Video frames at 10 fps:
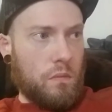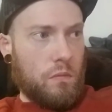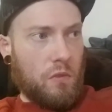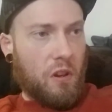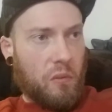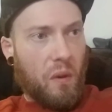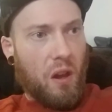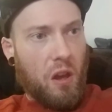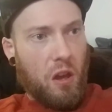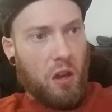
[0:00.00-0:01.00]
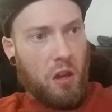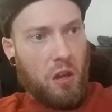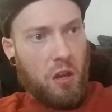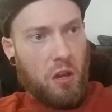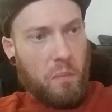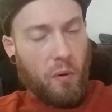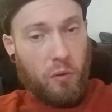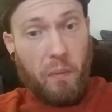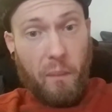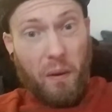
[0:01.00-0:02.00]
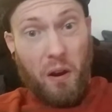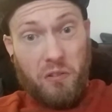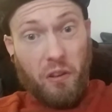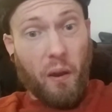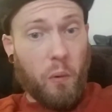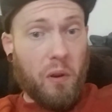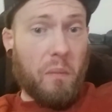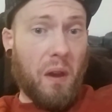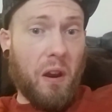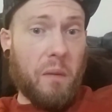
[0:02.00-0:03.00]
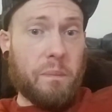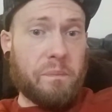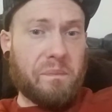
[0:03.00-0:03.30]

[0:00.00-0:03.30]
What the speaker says: because both my parents got remarried.